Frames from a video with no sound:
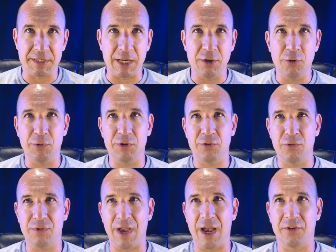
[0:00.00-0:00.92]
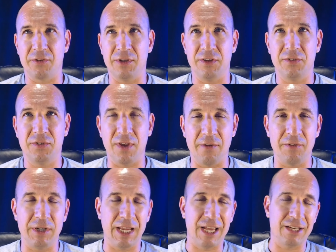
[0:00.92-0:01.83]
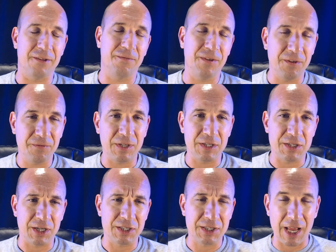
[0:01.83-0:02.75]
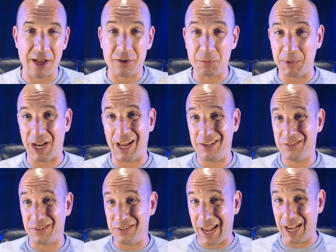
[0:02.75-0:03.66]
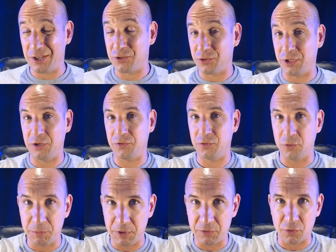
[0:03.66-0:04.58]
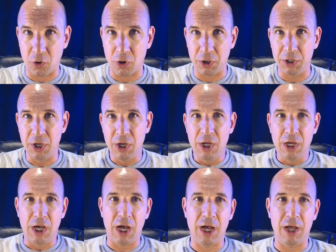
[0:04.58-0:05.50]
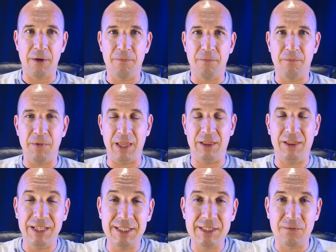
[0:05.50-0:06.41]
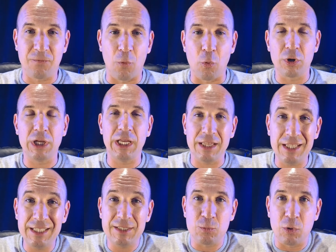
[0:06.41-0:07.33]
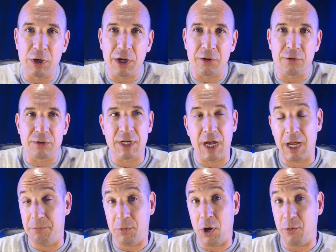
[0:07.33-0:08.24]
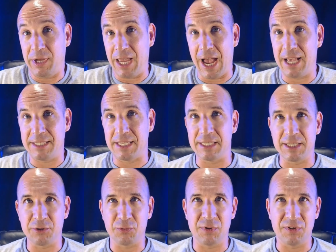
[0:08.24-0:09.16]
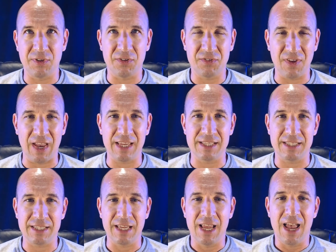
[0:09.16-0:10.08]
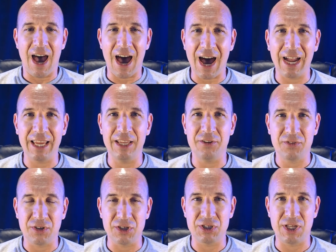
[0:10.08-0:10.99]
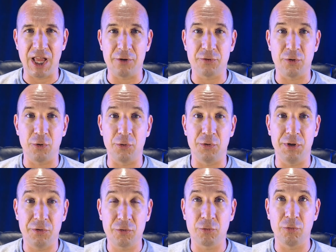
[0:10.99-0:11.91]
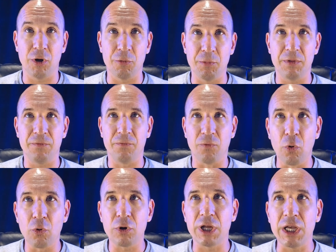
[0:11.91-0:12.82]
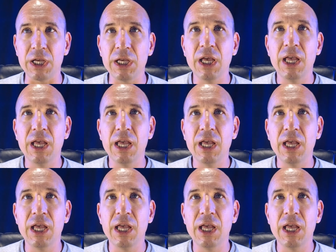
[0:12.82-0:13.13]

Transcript: I knew in 2007 he had the 50 touchdowns, but I naturally assumed he's gone at least 40 at least one other time. No, he hasn't. This was the second highest touchdown total in his career with 40.